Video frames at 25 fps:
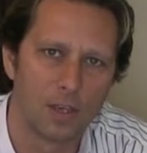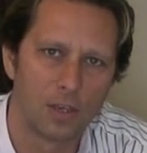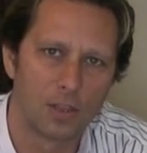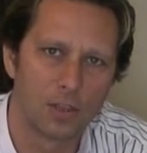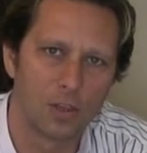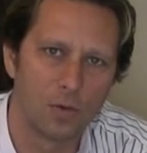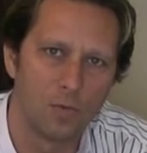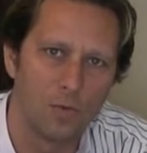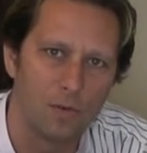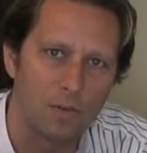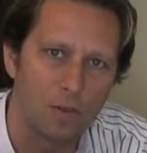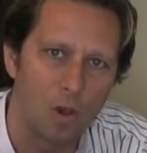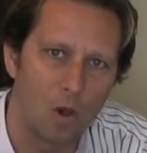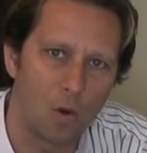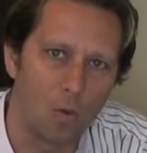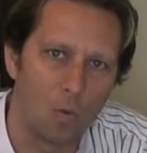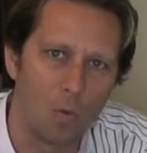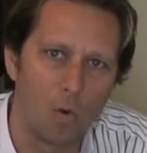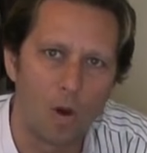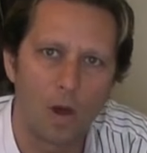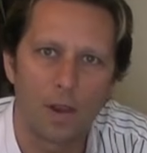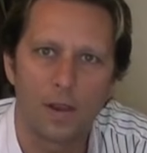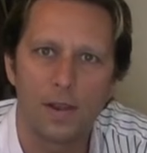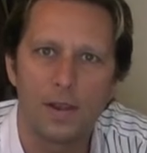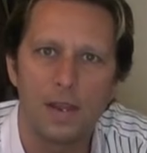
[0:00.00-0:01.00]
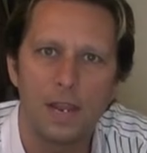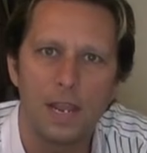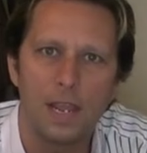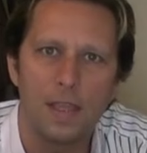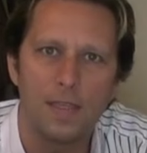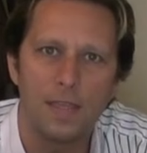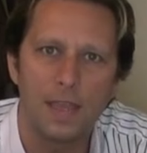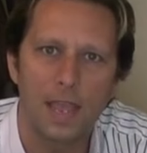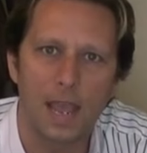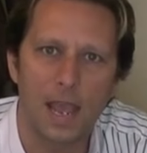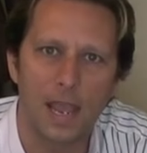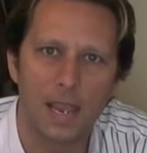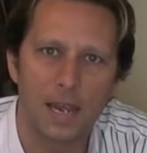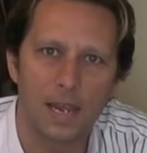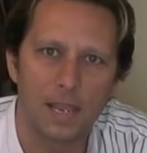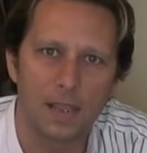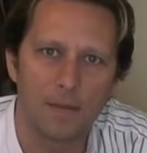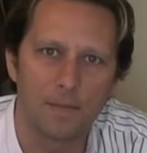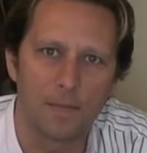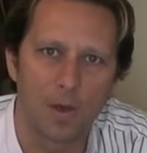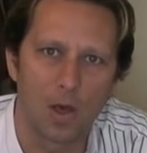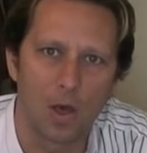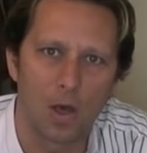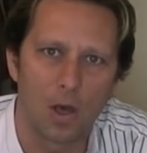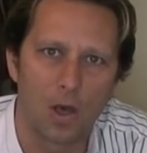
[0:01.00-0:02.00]
So we've got one near the
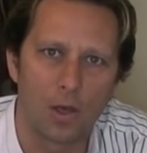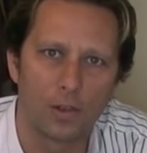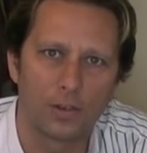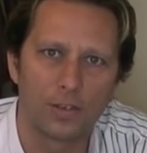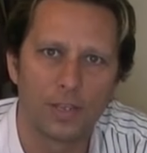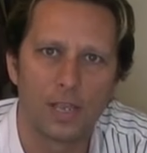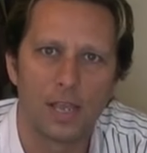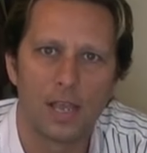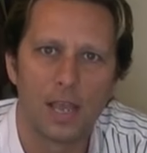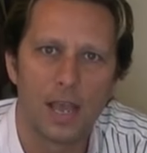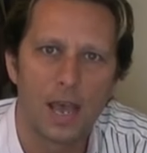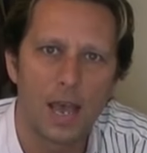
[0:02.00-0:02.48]
ironing board